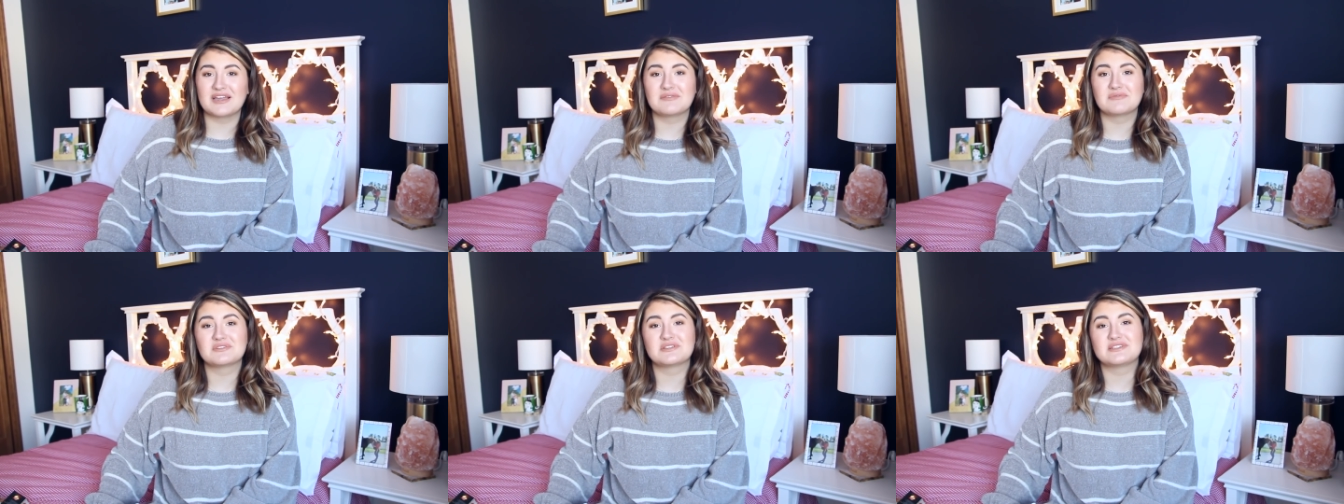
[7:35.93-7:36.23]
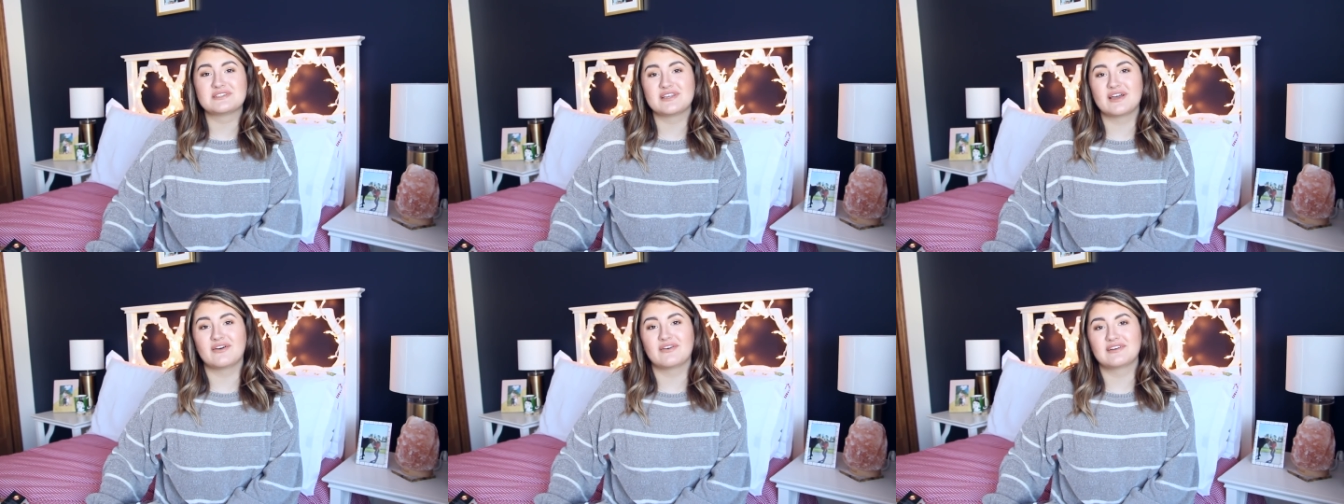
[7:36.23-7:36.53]
I'm
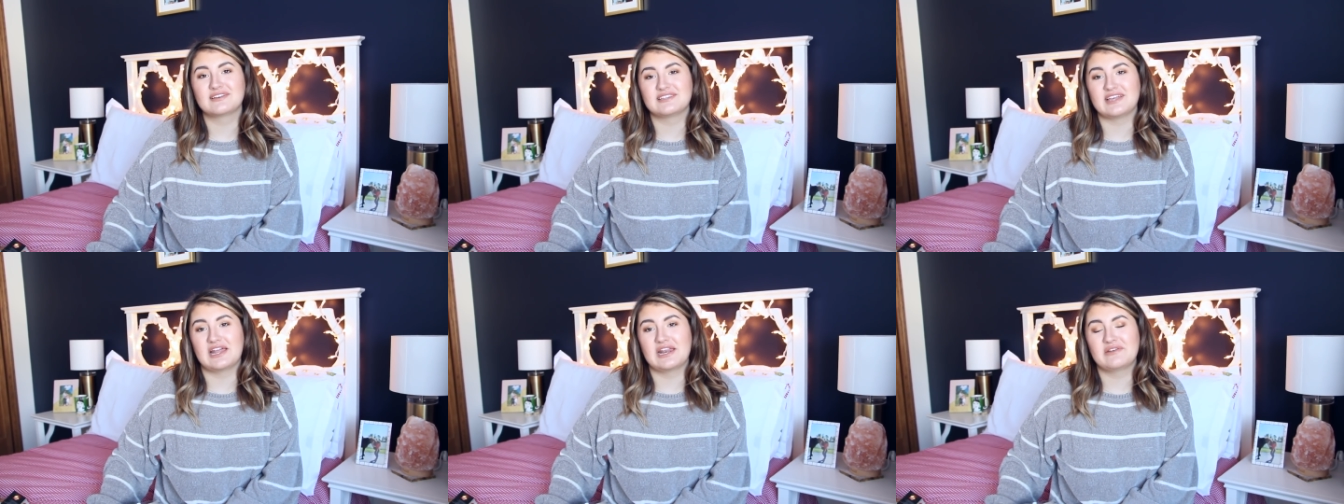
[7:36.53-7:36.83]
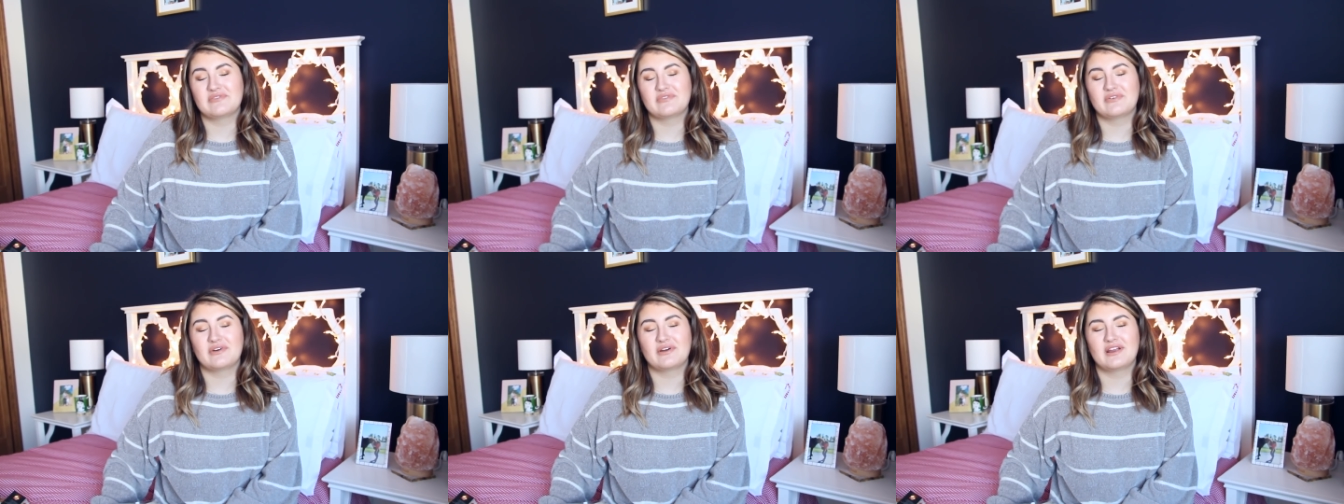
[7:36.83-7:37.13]
so
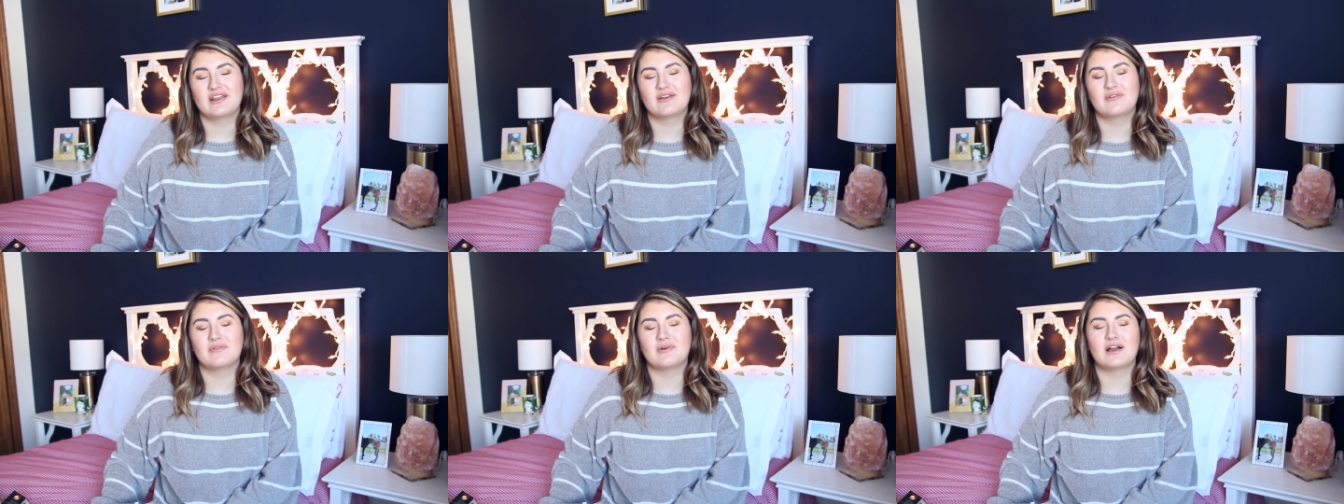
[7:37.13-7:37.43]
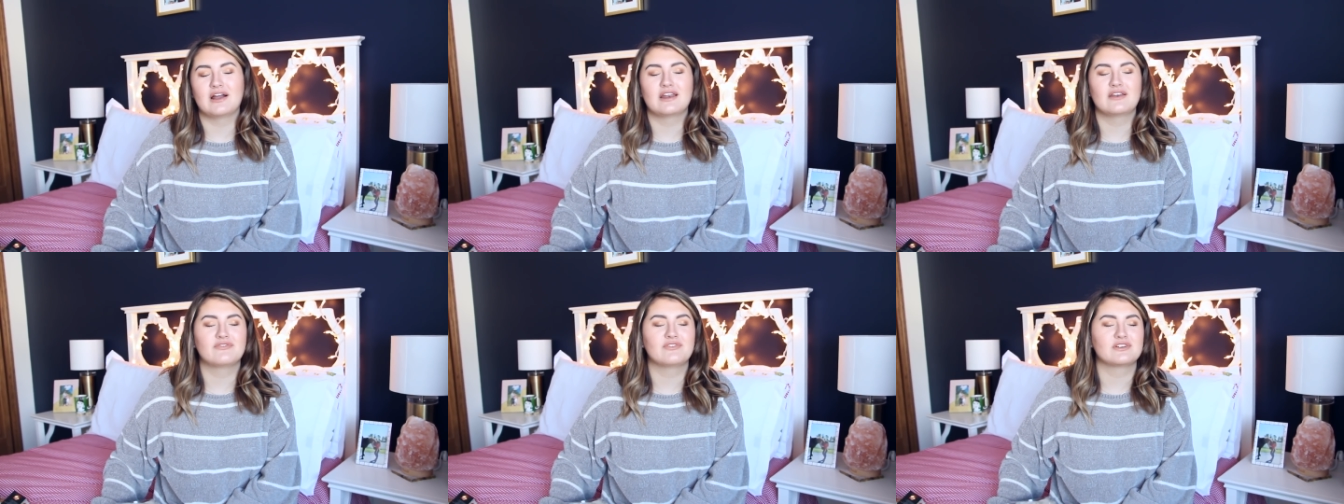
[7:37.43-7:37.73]
excited for and
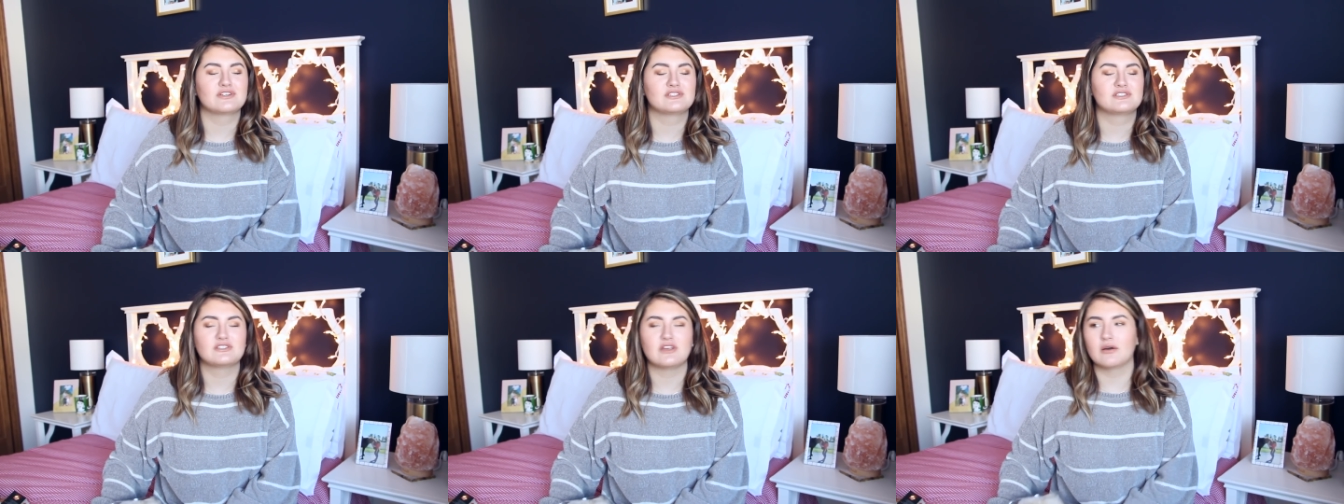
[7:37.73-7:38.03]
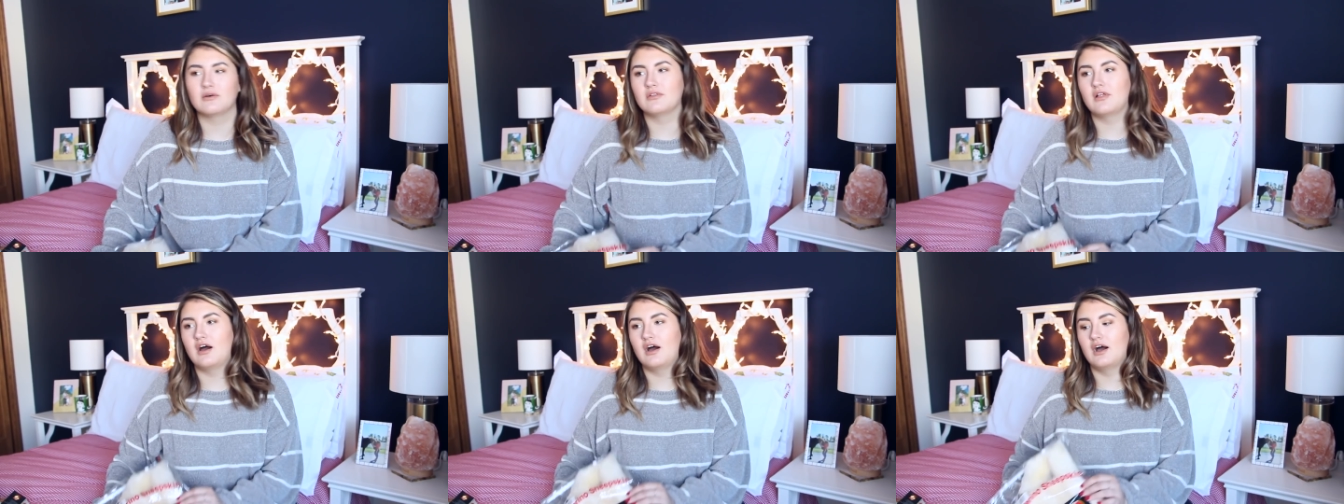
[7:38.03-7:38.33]
wanted for
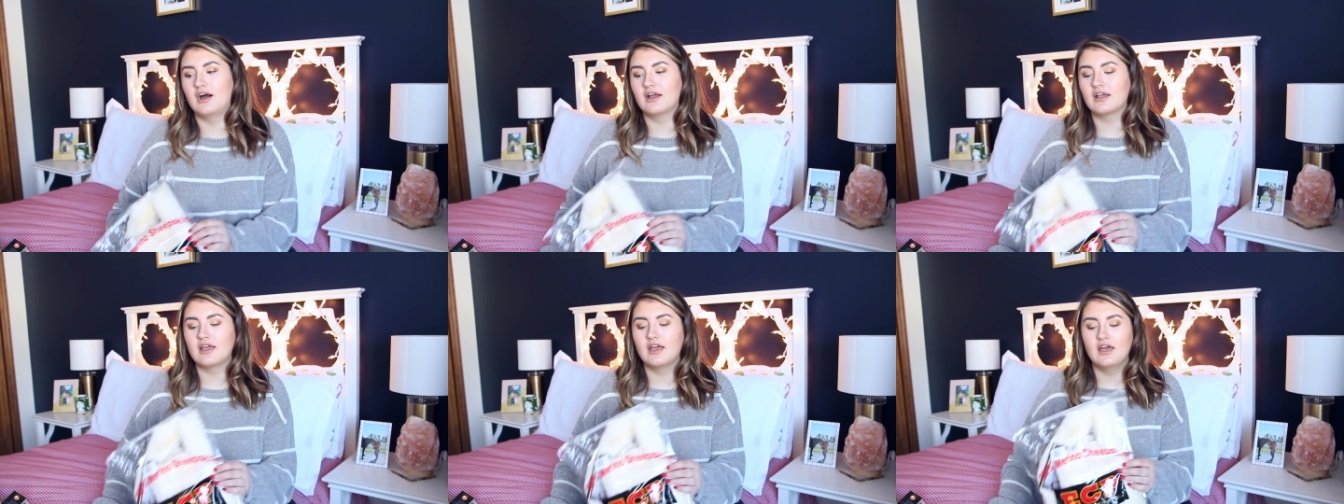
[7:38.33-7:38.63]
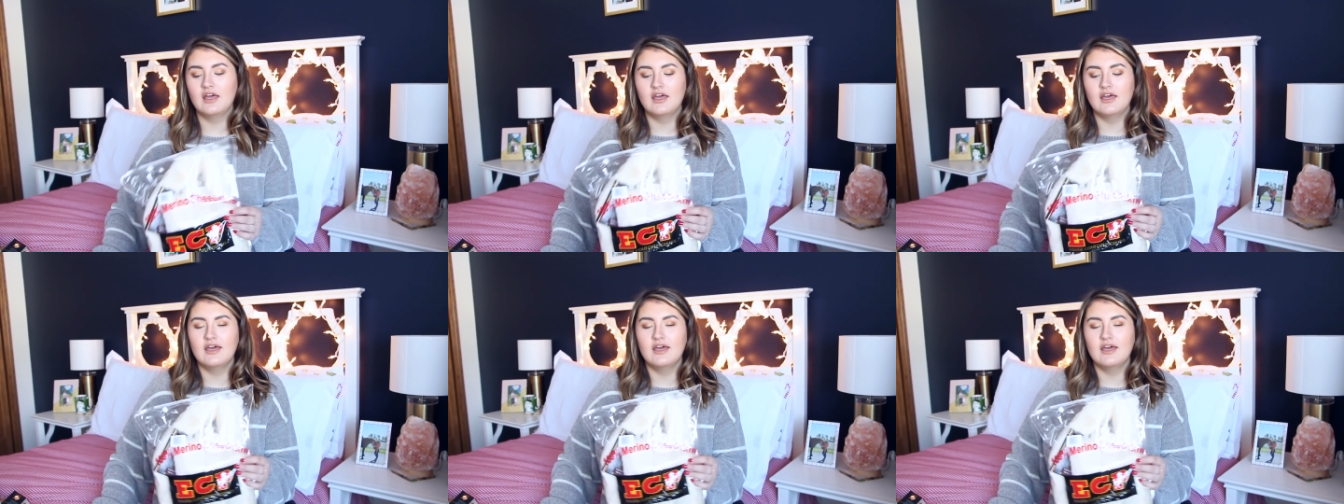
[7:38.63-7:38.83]
so long.